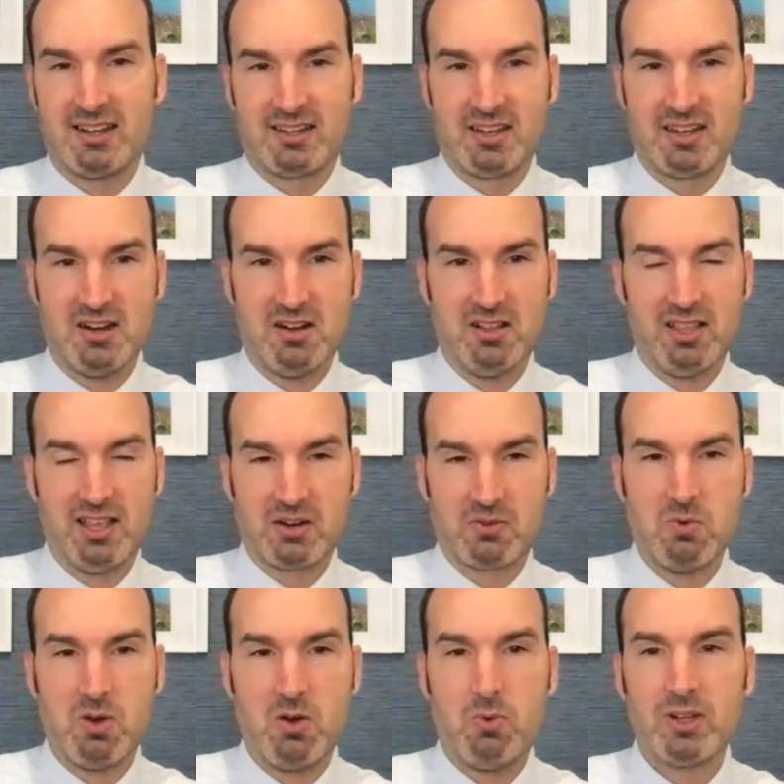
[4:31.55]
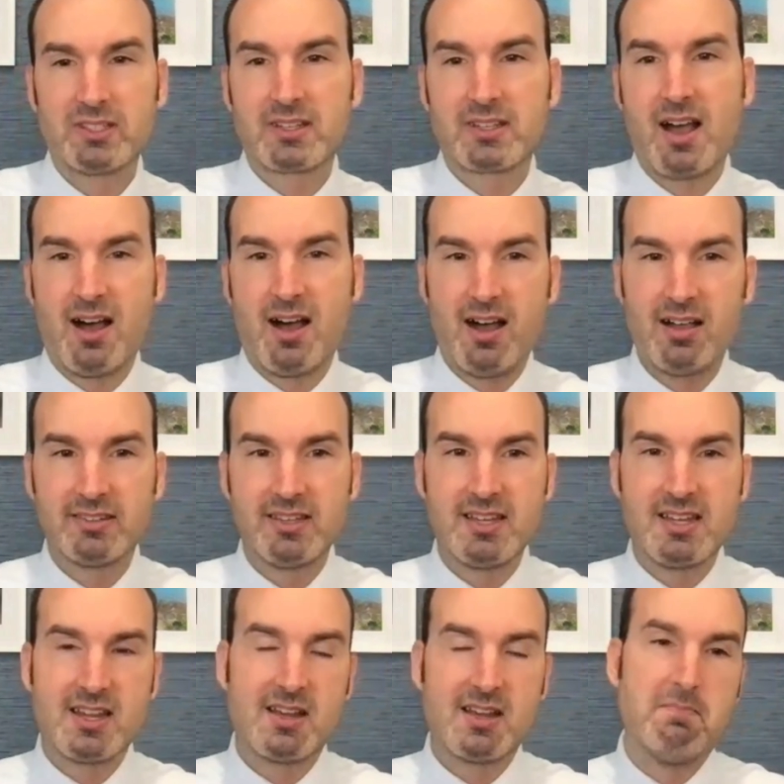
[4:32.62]
You know, like, well, what's
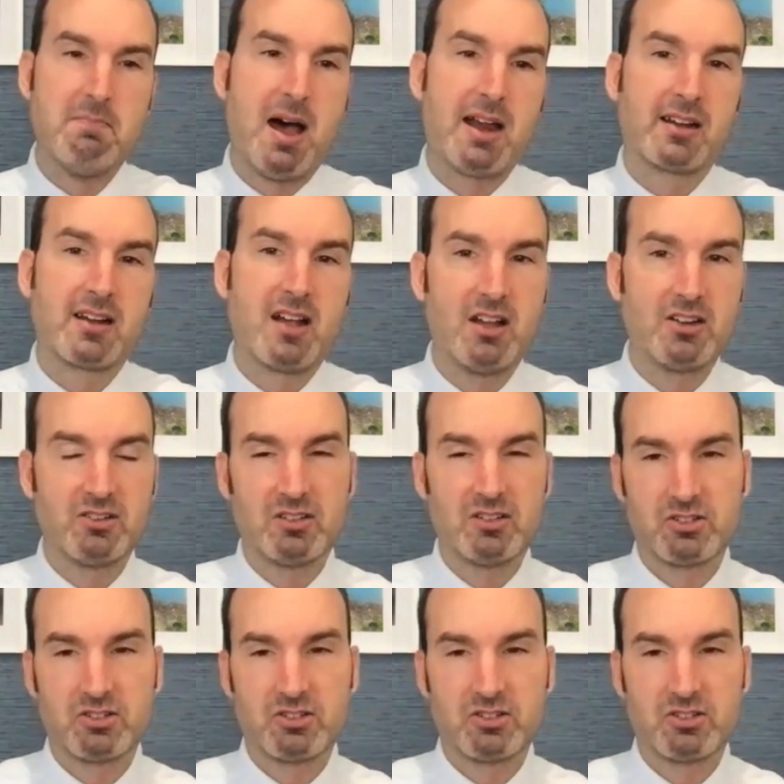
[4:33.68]
causing mitochondrial